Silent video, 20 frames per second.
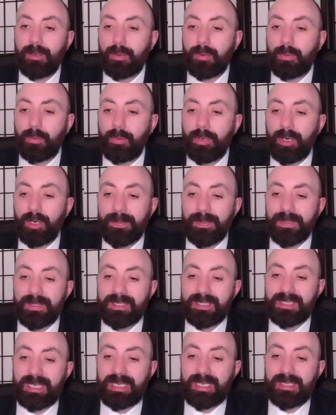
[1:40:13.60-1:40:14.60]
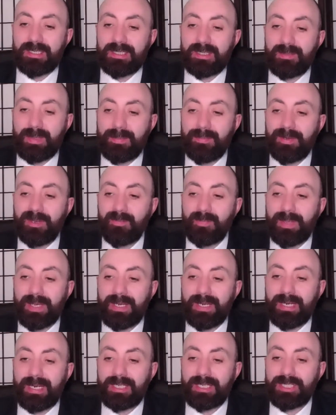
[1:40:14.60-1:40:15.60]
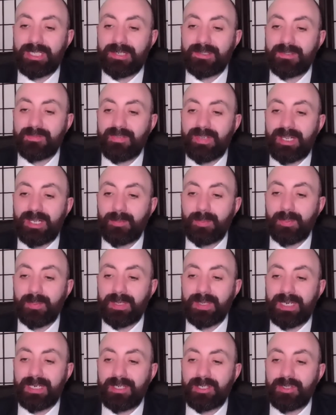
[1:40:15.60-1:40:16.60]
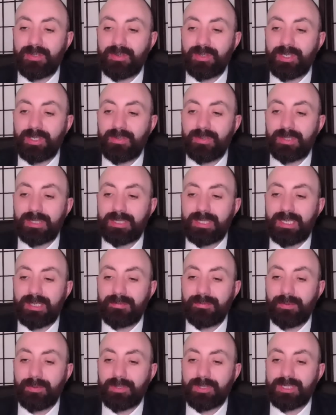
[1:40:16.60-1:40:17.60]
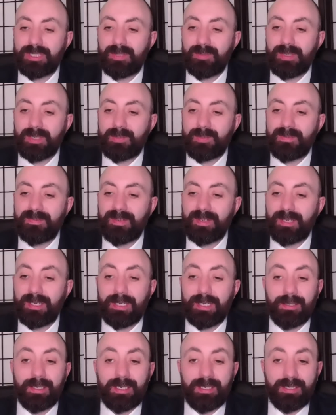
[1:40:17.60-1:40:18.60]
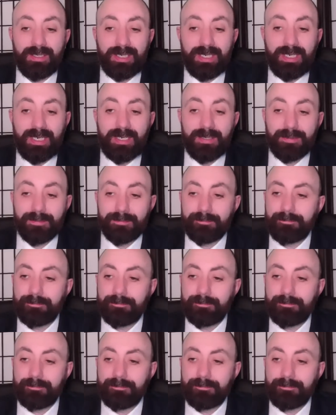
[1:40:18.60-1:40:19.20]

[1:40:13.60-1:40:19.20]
Rupert says, the memory of Paddy Ashdown's vile propaganda during the Yugoslav war still makes me feel ill. Indeed.